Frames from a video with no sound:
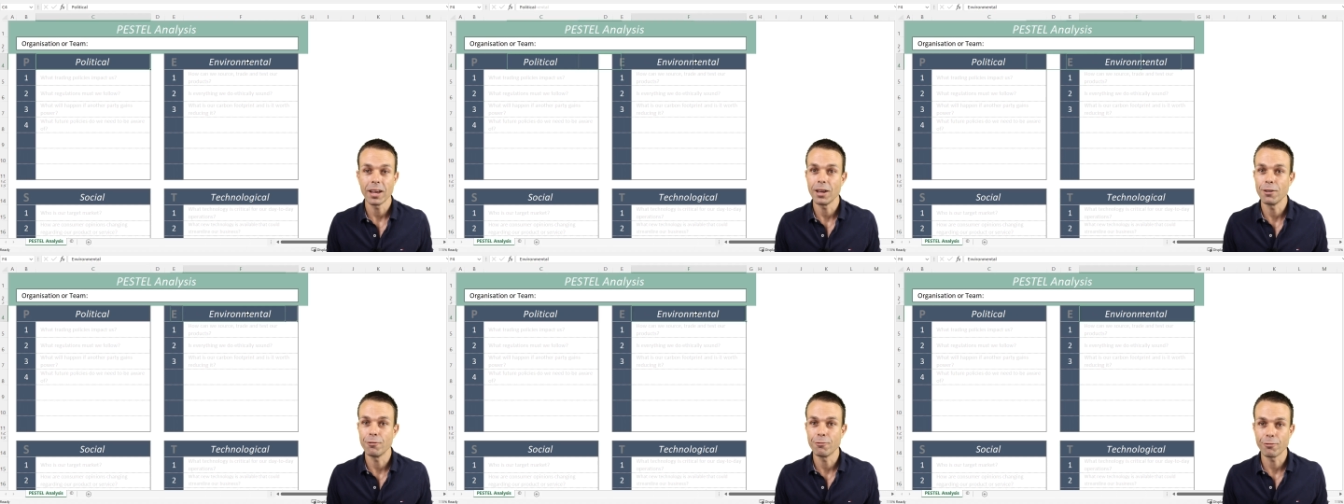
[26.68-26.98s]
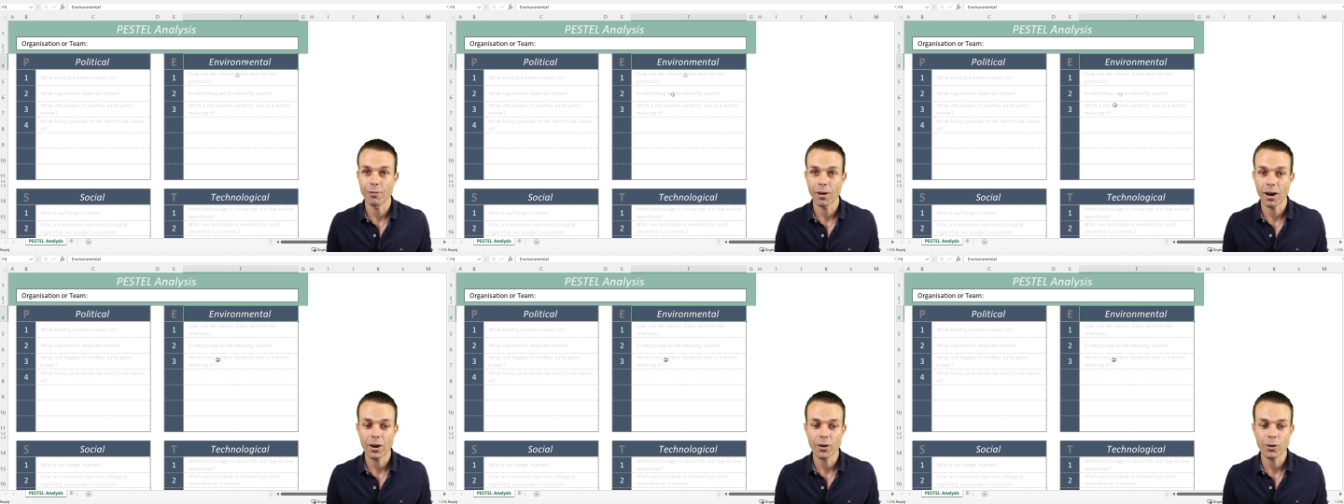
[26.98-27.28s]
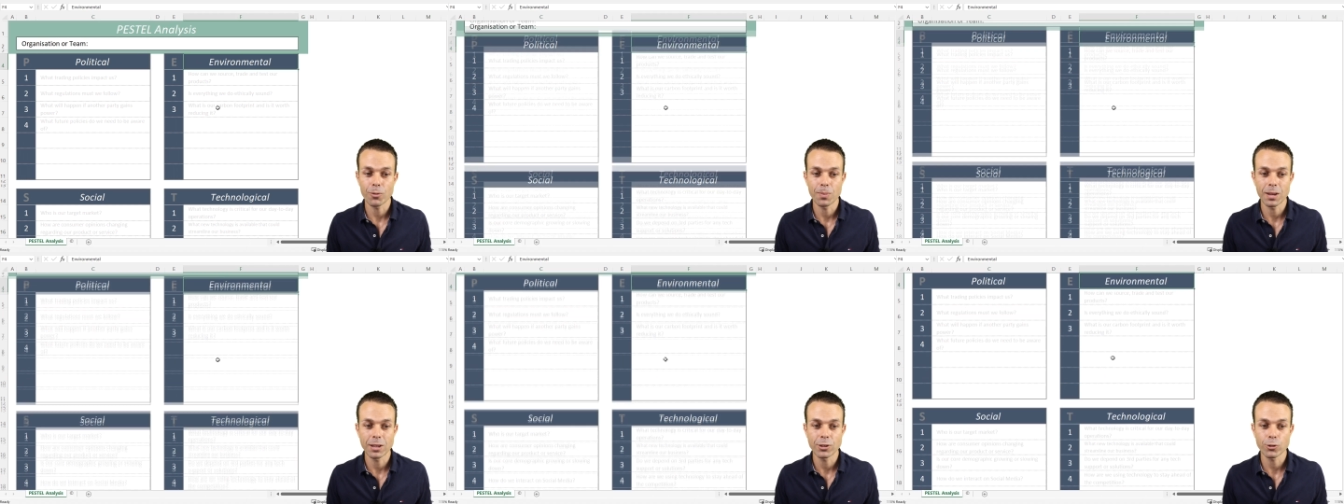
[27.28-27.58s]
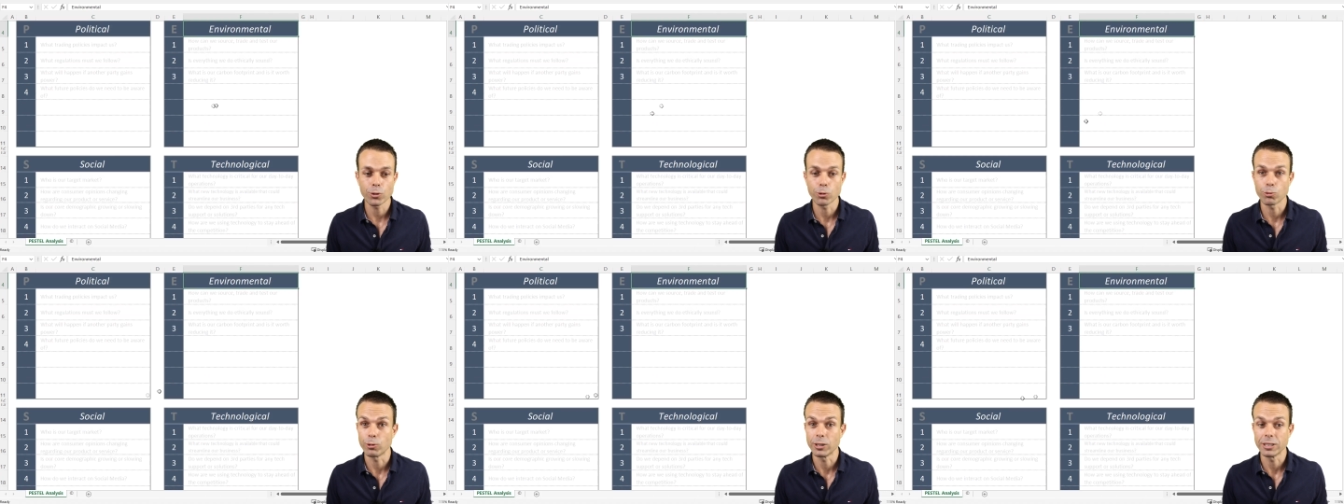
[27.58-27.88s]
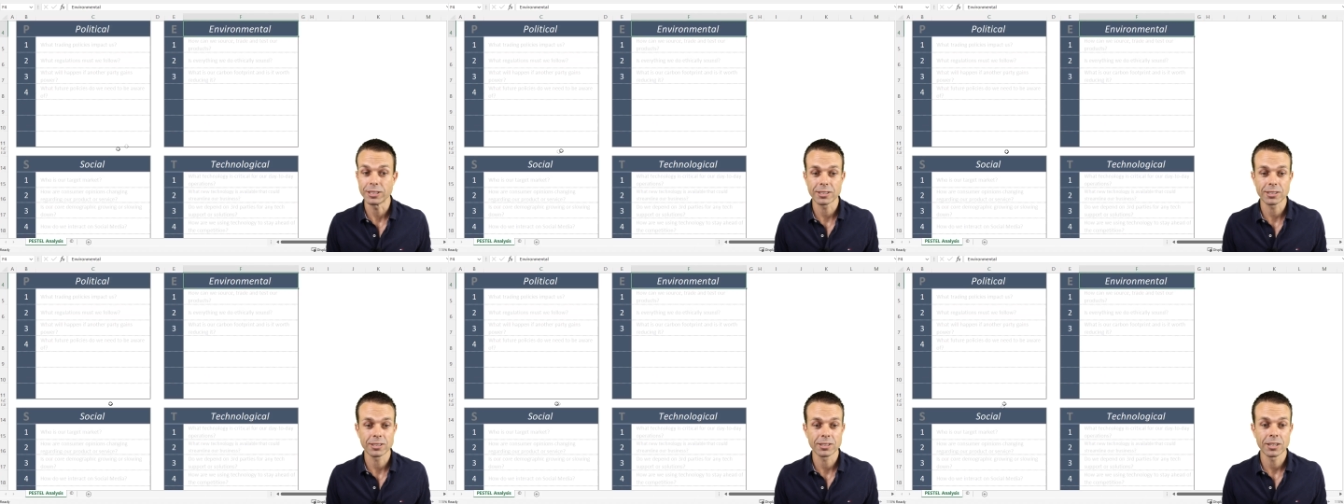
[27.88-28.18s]
environmental
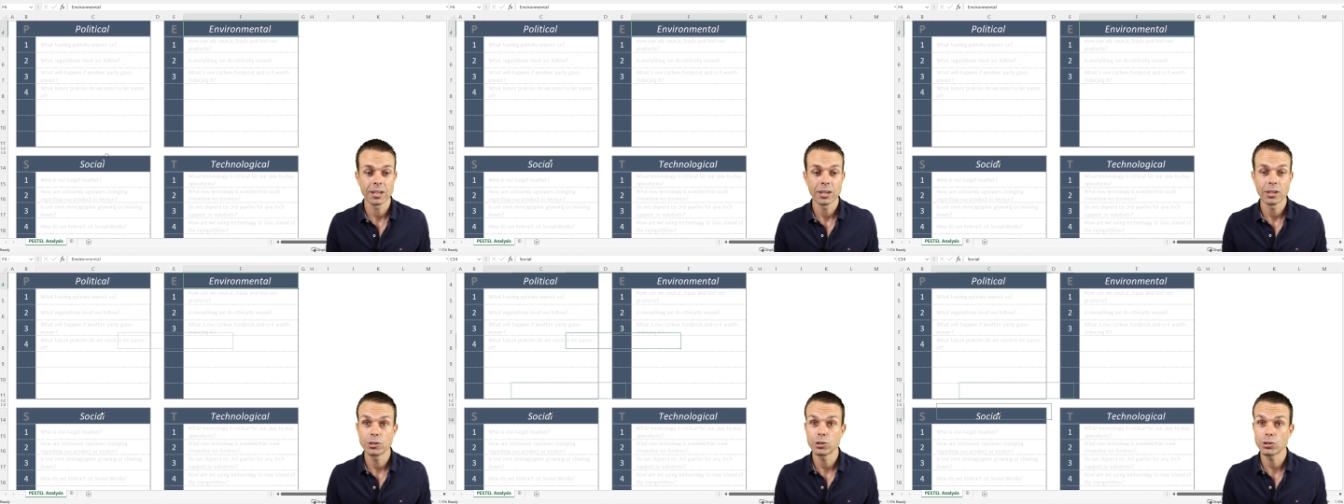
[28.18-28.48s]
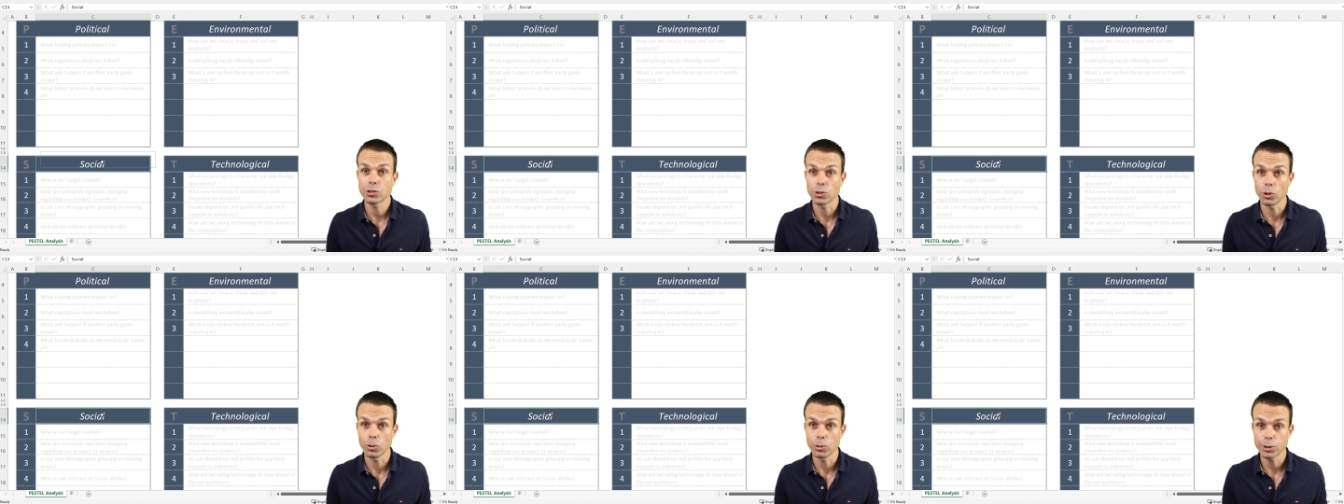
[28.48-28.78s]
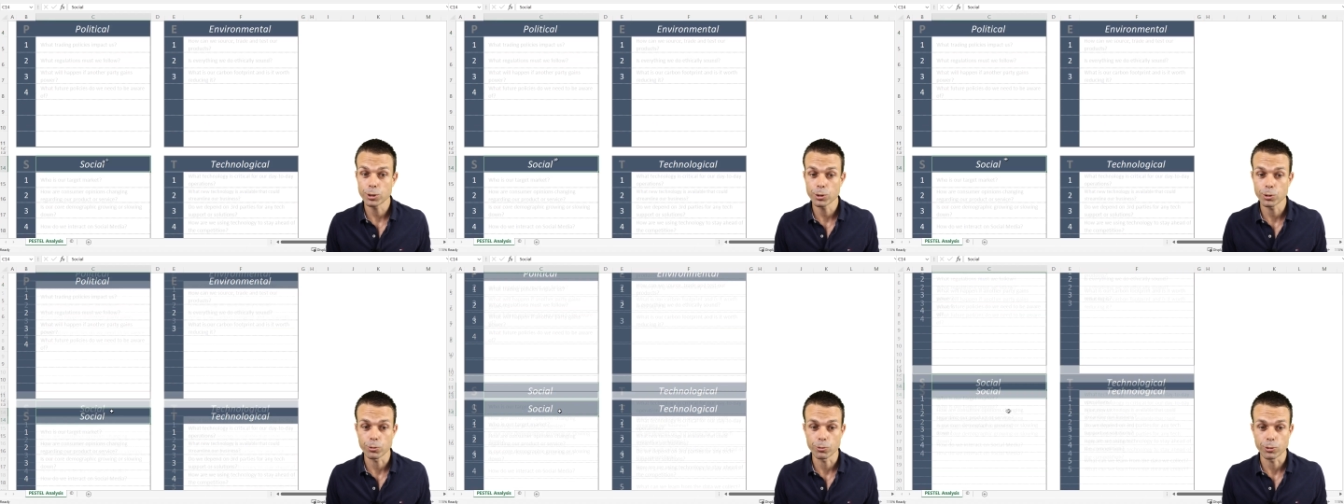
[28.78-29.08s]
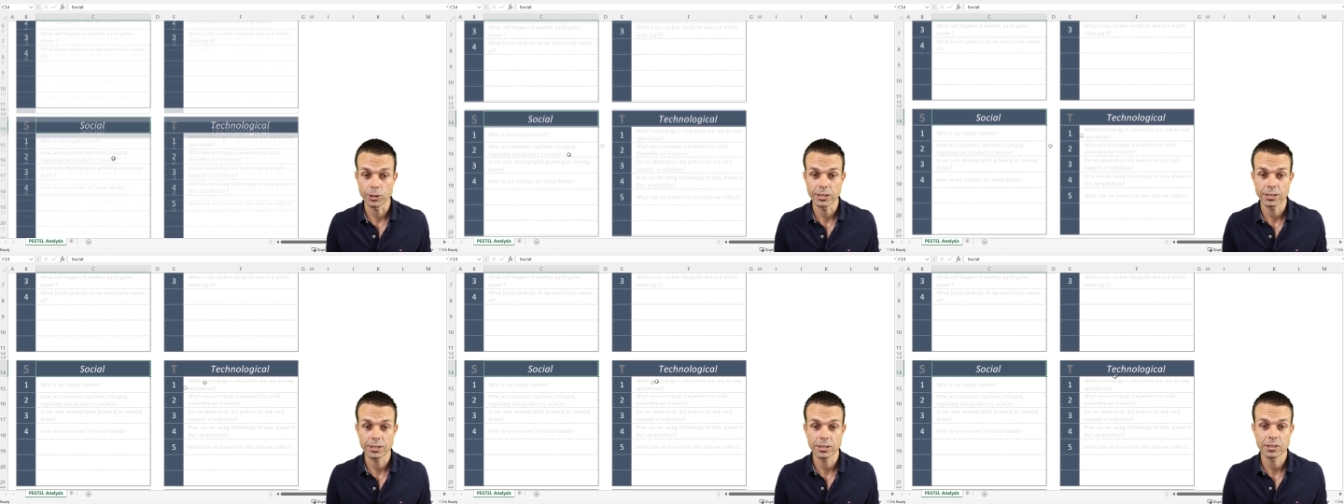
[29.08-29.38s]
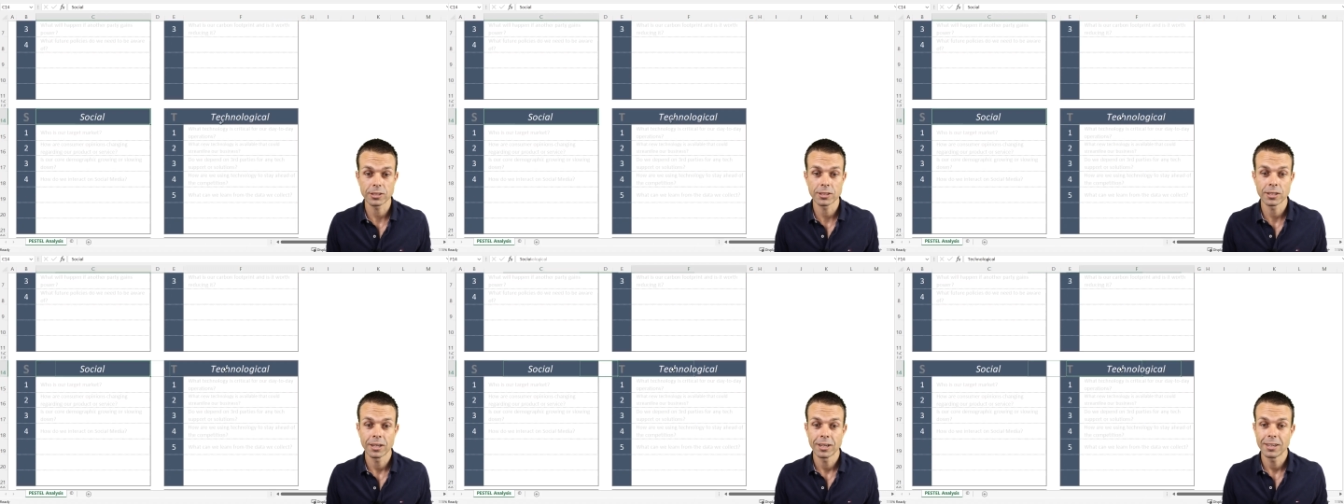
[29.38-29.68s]
risks, social
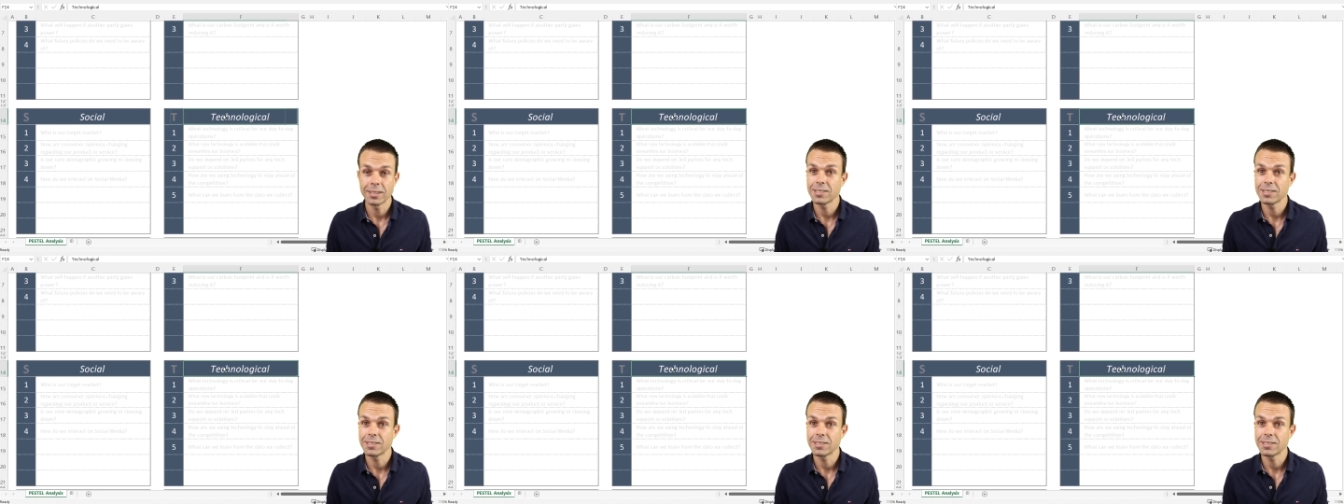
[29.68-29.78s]
risks,